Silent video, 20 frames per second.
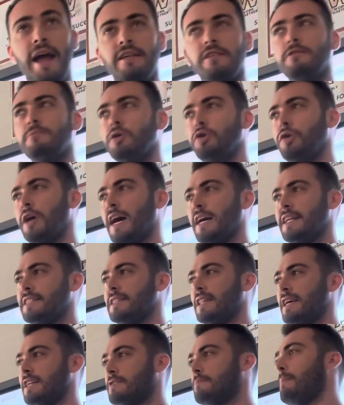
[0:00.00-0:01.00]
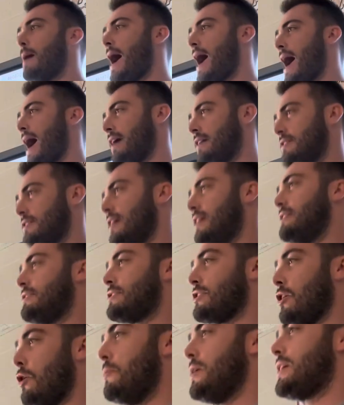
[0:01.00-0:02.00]
the moon has less mass. And
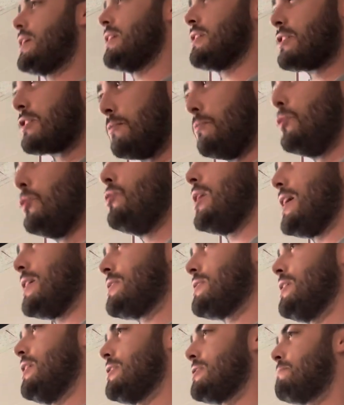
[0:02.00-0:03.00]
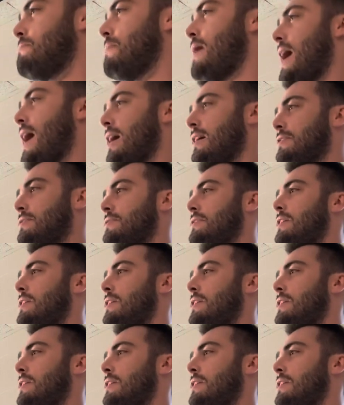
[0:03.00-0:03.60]
so because the moon has less mass,